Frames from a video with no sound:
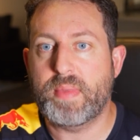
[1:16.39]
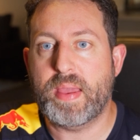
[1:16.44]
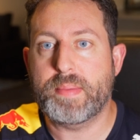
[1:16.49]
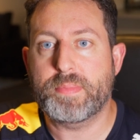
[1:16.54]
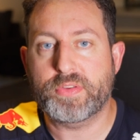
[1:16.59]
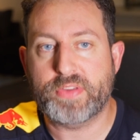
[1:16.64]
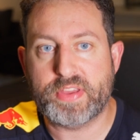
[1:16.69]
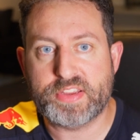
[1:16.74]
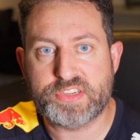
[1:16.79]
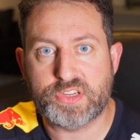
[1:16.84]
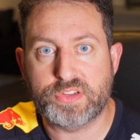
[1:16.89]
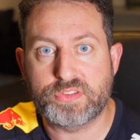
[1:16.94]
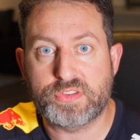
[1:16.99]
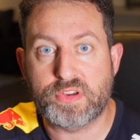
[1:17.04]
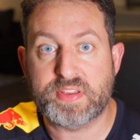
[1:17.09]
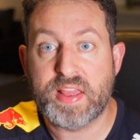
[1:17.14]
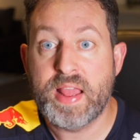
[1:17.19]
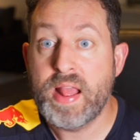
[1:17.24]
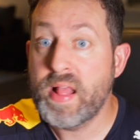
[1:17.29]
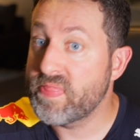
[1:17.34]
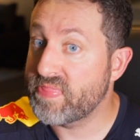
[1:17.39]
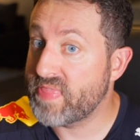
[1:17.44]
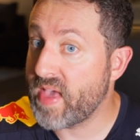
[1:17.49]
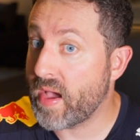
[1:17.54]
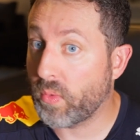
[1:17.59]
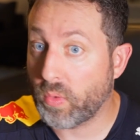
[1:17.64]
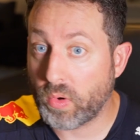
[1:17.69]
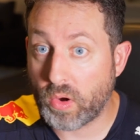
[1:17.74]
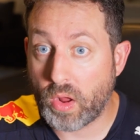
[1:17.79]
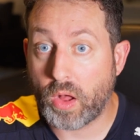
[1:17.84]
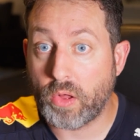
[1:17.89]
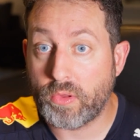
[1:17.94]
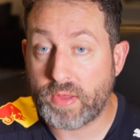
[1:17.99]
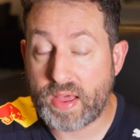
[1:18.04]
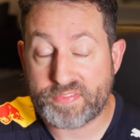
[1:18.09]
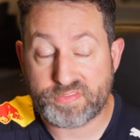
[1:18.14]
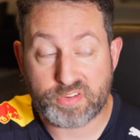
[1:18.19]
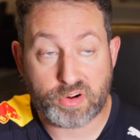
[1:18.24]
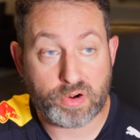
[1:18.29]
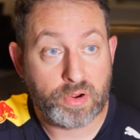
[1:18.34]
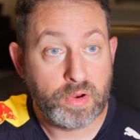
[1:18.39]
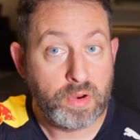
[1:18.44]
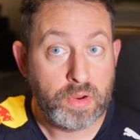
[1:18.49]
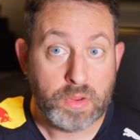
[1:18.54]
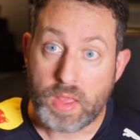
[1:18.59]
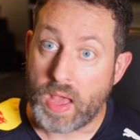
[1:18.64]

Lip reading: emulation look that we're all after.